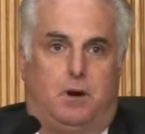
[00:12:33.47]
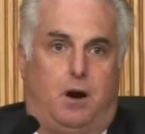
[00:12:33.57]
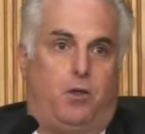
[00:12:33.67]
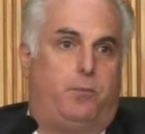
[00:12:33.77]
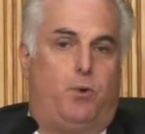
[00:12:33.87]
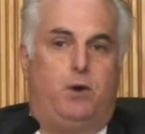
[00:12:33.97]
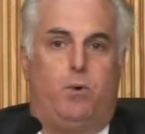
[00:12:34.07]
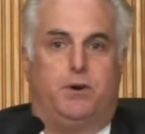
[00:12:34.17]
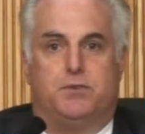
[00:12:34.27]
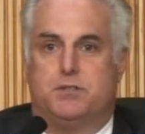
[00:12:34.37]
are the
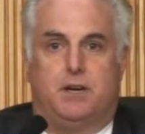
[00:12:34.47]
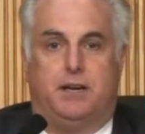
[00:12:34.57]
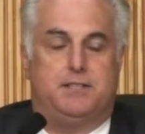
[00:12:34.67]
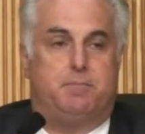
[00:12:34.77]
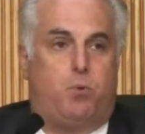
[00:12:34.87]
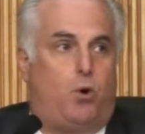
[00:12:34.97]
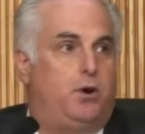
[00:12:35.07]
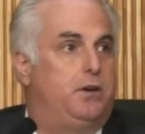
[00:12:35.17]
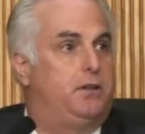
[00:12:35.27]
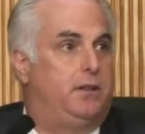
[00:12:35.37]
breadwinners, and it's
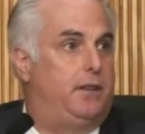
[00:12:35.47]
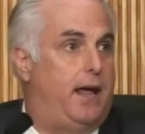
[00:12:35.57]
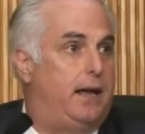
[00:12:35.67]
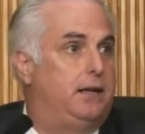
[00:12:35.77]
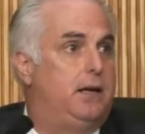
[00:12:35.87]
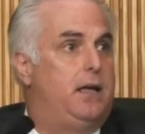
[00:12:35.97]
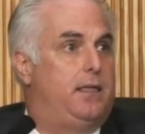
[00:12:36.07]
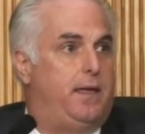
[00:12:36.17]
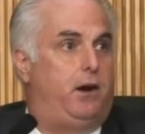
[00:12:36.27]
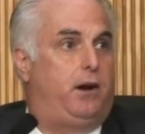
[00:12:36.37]
important that
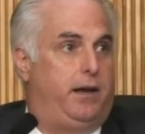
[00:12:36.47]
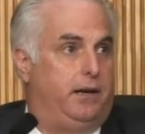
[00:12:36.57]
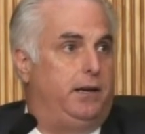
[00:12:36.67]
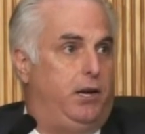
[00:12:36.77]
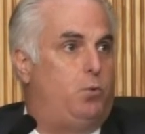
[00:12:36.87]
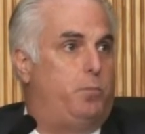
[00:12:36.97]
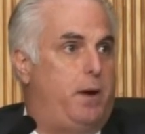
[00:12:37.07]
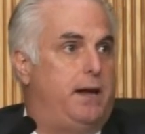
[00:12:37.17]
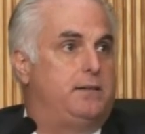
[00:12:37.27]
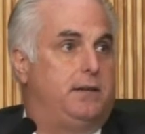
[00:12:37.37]
they're getting equal
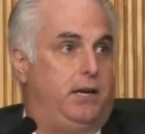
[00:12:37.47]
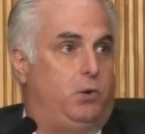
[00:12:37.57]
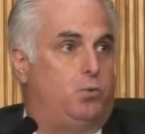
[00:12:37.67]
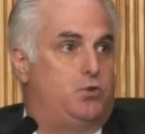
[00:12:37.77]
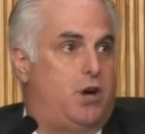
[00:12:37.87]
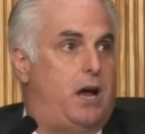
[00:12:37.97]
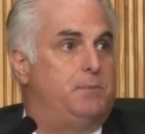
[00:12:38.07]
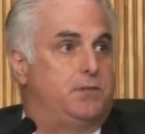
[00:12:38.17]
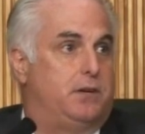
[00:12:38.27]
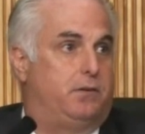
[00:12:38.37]
pay to equal
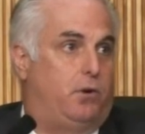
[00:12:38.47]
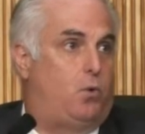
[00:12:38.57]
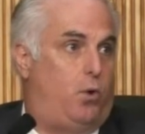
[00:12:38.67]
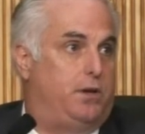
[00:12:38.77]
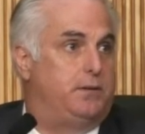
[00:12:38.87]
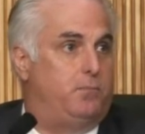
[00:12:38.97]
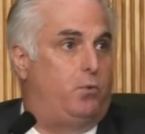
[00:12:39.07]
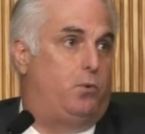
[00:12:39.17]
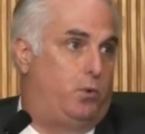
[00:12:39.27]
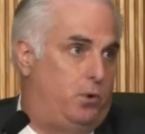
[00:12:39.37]
jobs according to,
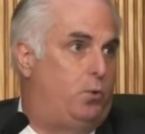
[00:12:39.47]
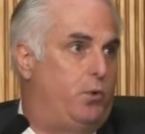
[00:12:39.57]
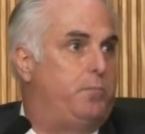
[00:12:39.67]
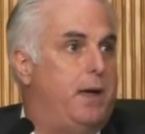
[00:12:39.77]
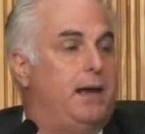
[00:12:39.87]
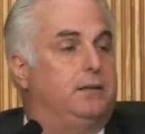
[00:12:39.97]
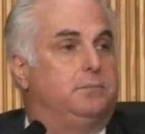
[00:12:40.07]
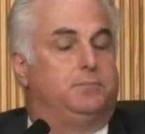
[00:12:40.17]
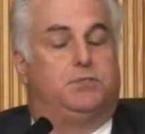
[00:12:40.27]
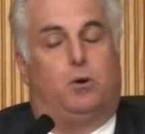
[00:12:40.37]
or with men.
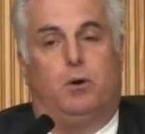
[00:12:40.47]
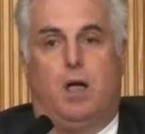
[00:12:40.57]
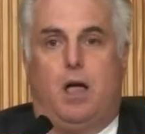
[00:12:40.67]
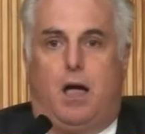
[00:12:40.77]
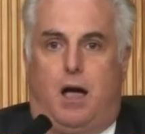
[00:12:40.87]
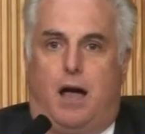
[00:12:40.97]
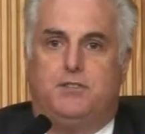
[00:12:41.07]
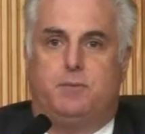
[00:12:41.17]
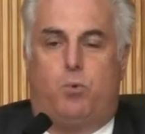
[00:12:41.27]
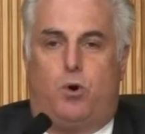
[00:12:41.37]
So I
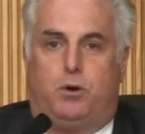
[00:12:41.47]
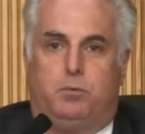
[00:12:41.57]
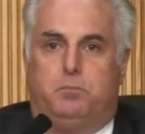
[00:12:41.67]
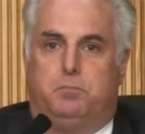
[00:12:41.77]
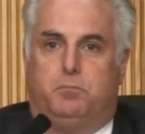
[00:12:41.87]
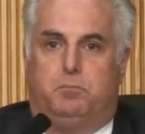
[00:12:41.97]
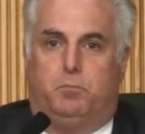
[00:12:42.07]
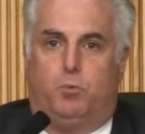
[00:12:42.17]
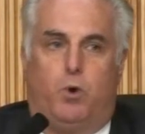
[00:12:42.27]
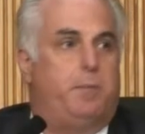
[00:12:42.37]
support
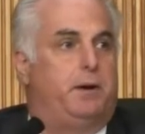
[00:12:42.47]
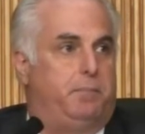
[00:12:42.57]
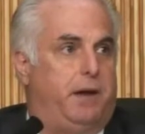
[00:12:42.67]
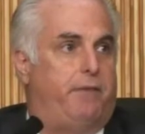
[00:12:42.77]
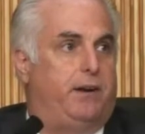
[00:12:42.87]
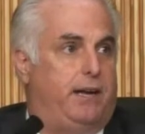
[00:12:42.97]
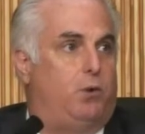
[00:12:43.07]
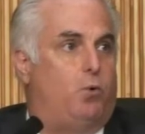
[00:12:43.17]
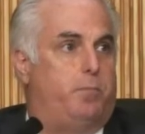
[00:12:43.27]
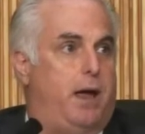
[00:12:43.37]
women having
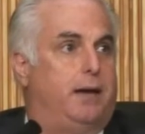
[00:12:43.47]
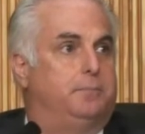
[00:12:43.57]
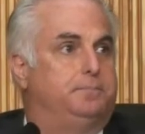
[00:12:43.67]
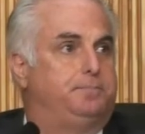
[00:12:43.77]
equal pay.